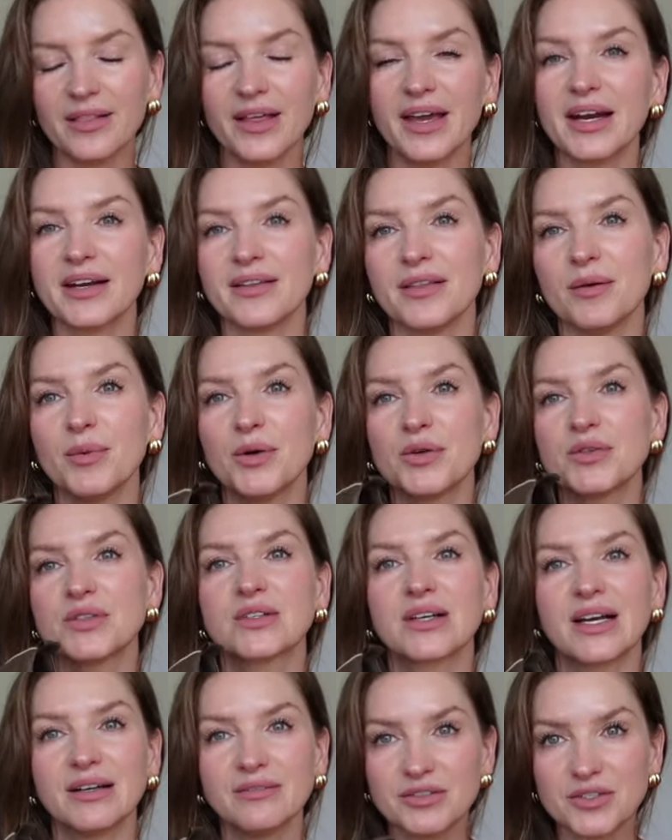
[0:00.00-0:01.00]
They are the
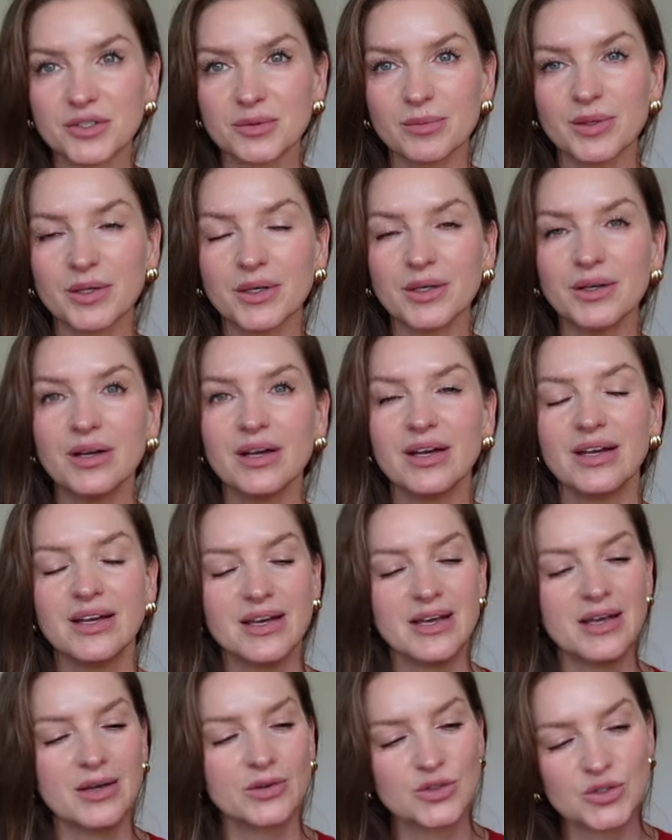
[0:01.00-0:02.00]
most comfortable
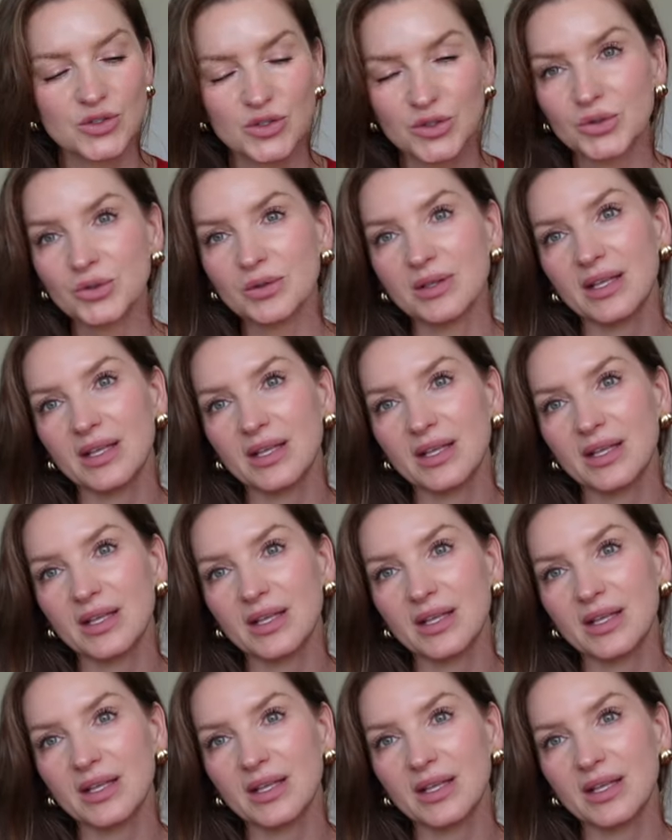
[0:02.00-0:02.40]
shoe